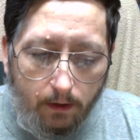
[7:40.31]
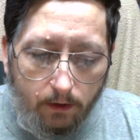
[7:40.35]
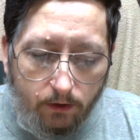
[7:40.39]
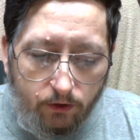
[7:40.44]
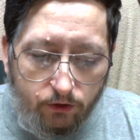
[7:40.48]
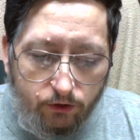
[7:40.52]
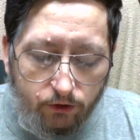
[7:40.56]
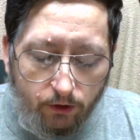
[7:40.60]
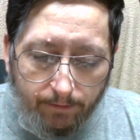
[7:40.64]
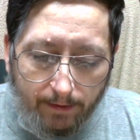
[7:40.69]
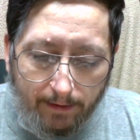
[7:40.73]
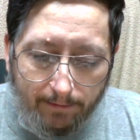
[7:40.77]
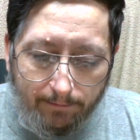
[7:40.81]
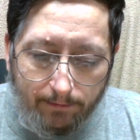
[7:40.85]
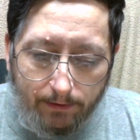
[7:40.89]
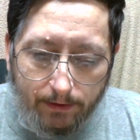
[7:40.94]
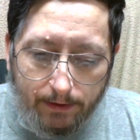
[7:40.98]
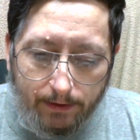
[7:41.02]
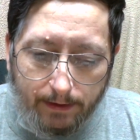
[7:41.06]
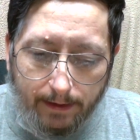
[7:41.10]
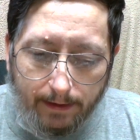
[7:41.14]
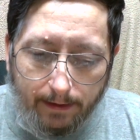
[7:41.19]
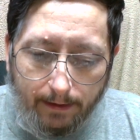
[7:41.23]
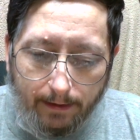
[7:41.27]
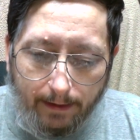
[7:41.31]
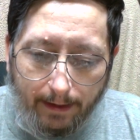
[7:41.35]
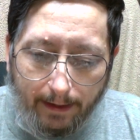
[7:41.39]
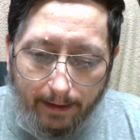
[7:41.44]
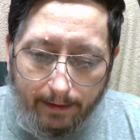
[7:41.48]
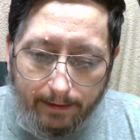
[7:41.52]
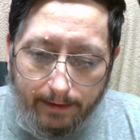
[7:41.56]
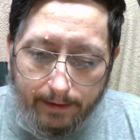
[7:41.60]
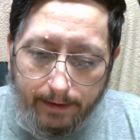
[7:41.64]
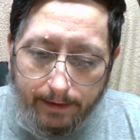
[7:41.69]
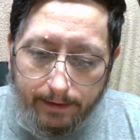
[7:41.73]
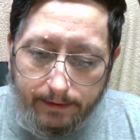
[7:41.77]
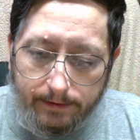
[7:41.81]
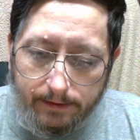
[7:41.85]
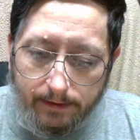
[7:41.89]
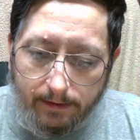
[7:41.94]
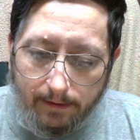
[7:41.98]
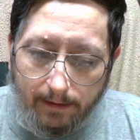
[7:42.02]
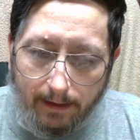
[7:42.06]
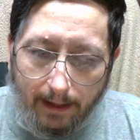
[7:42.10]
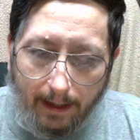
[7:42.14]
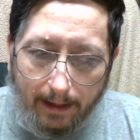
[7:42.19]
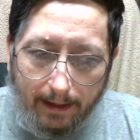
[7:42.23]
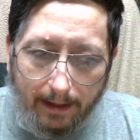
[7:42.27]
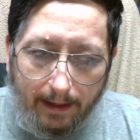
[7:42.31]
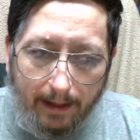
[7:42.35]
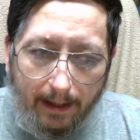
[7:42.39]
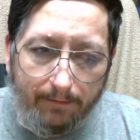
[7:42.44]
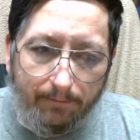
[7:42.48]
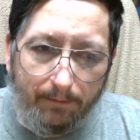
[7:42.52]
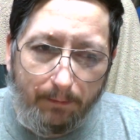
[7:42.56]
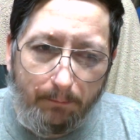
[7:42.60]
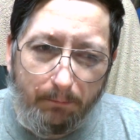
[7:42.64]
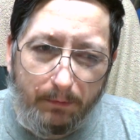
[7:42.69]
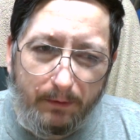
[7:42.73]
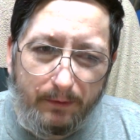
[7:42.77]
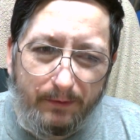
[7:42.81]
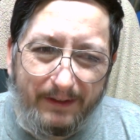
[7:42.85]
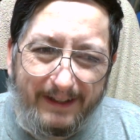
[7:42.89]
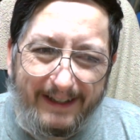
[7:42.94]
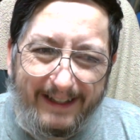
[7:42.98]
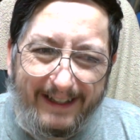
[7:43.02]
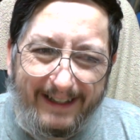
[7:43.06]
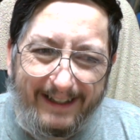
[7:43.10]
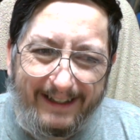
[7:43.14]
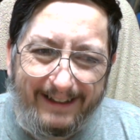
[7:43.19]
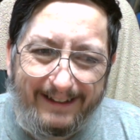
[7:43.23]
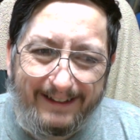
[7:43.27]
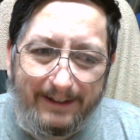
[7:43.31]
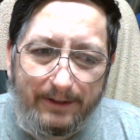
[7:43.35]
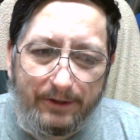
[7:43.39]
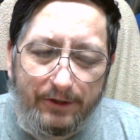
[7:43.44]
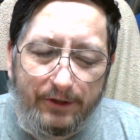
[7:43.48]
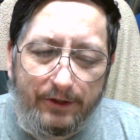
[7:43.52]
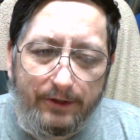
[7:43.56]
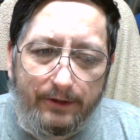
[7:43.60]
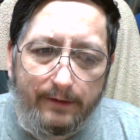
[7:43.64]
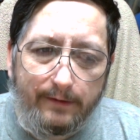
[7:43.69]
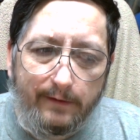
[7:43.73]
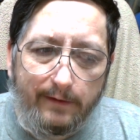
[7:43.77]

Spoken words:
So if you ever see LEDs that got a kind of a blue tinge